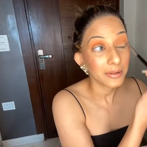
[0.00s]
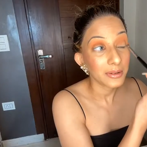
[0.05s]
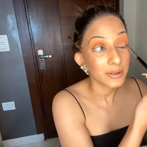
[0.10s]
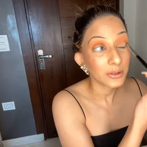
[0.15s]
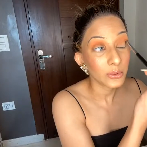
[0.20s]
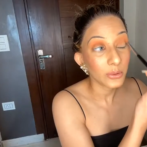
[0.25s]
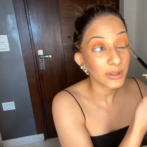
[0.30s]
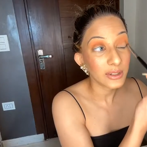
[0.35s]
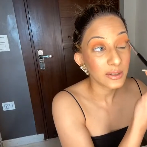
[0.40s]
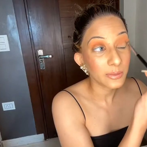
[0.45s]

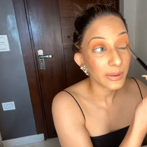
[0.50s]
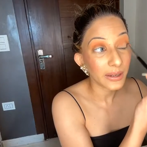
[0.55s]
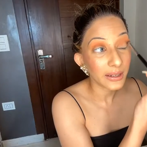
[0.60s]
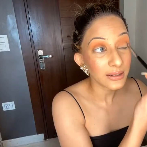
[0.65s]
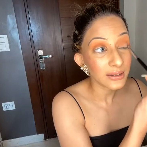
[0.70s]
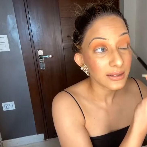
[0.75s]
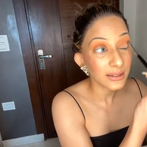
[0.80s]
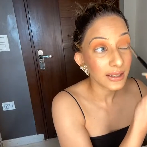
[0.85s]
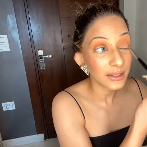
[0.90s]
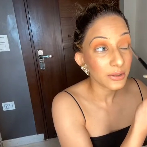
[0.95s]
So it's
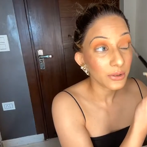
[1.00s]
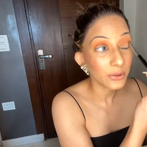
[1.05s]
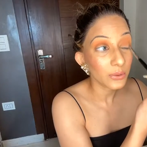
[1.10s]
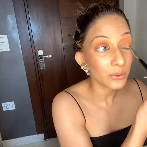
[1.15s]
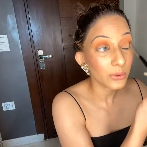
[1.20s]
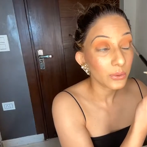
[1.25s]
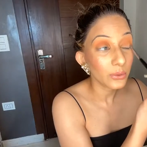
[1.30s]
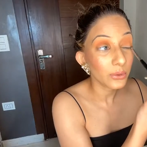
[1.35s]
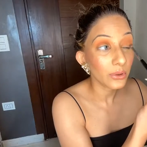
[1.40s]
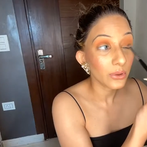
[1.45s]
best that
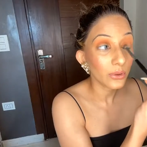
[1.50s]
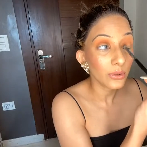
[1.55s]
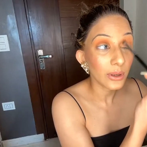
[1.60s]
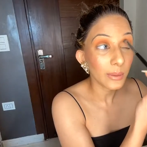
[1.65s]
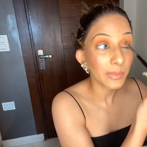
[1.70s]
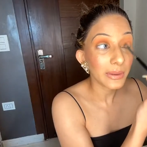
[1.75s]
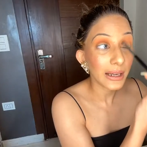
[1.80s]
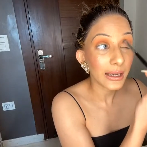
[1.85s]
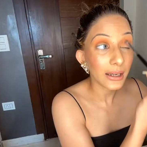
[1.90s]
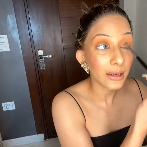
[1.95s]
you,
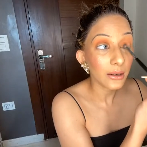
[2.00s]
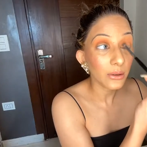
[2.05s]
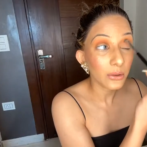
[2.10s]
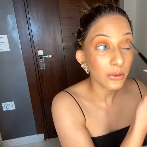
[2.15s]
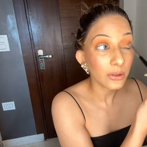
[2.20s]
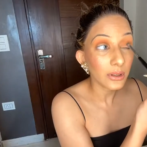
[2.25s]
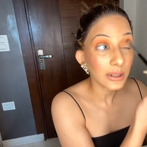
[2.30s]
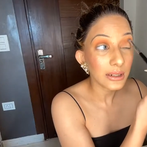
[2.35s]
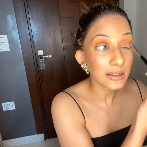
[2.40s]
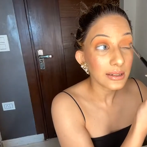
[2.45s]
apply a
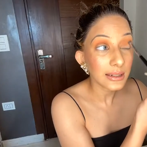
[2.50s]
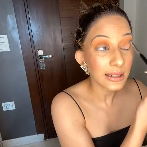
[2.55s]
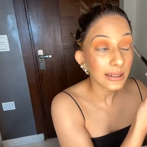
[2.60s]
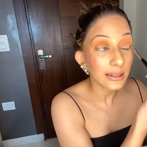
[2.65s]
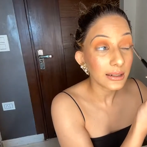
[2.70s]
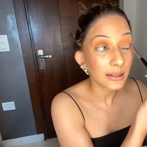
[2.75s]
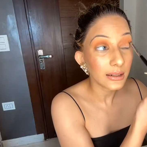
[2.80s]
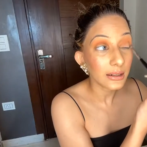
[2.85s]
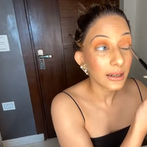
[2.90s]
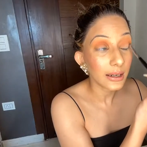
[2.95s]
good
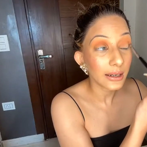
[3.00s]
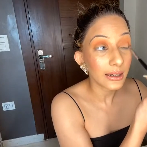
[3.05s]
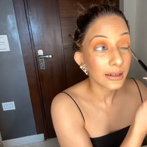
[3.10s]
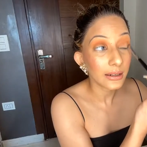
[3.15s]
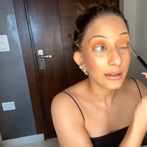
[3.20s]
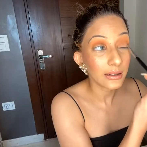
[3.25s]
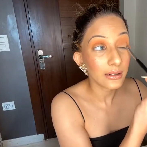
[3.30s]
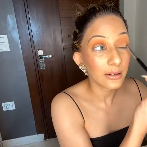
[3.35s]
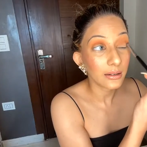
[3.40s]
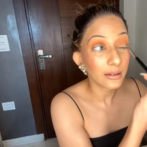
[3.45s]
concealer
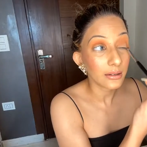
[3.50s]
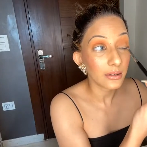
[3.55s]
and